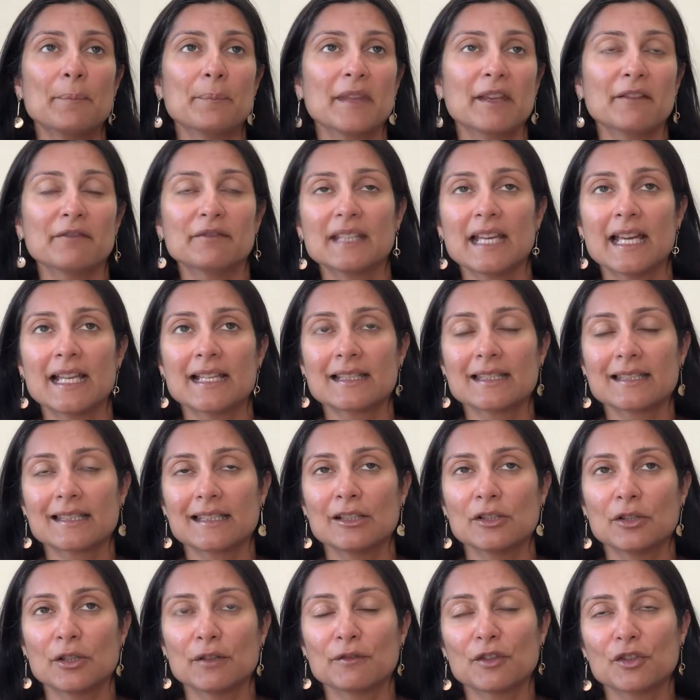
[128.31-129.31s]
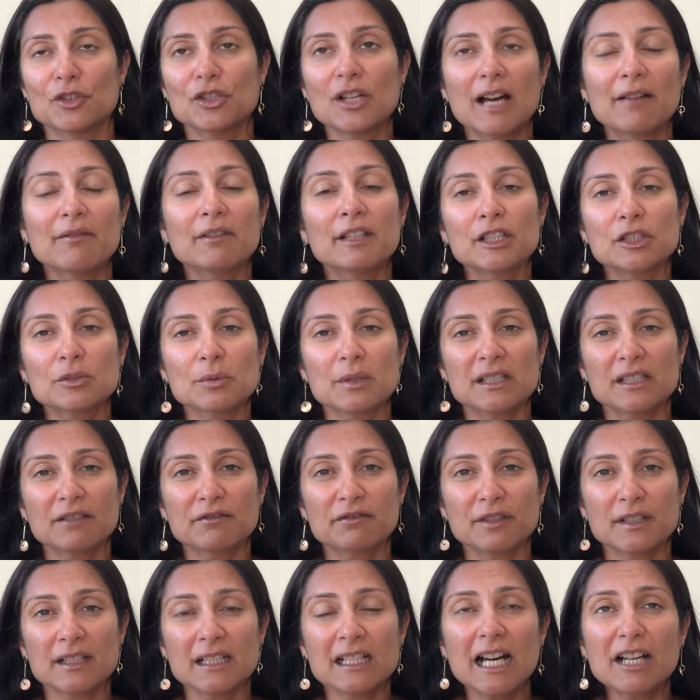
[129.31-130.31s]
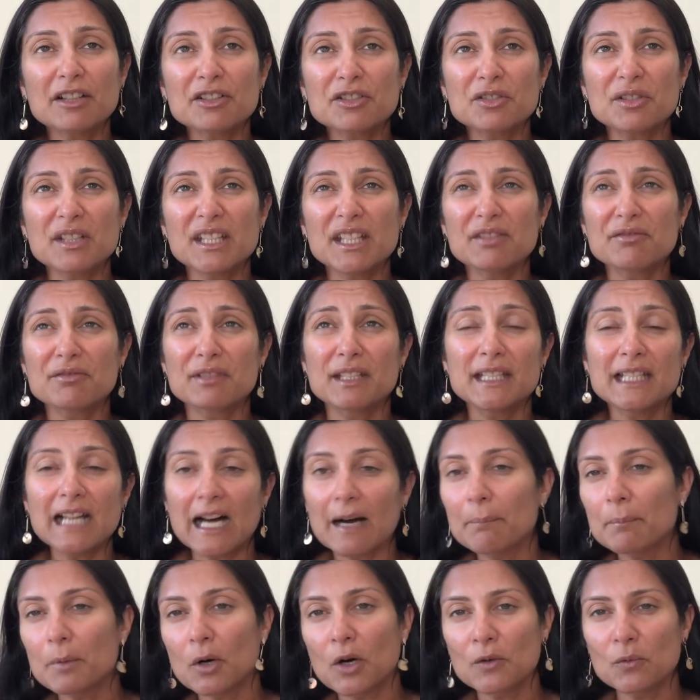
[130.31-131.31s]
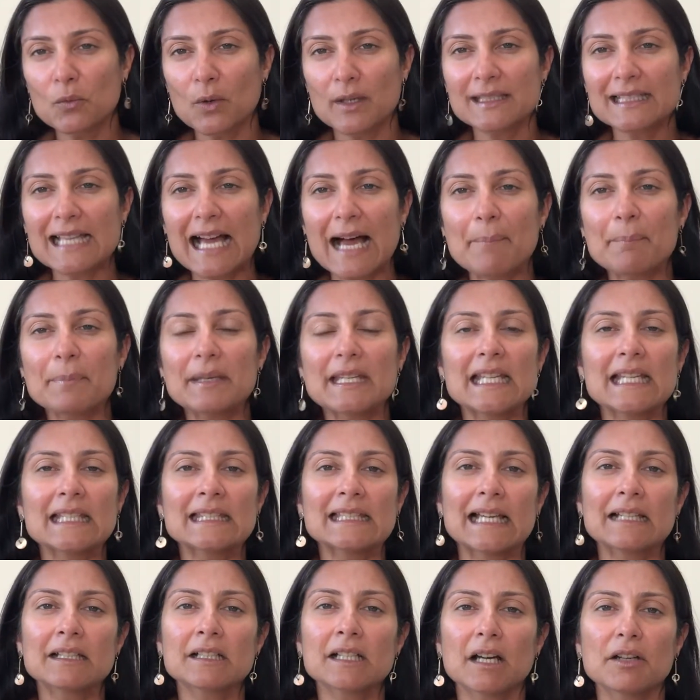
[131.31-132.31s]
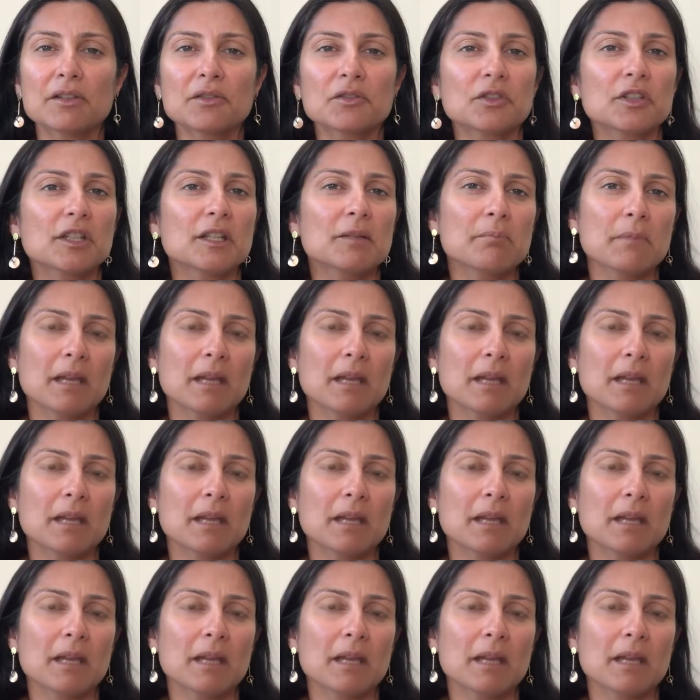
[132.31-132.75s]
If there's, if you're traveling to a different country, read up on what's happening in that country.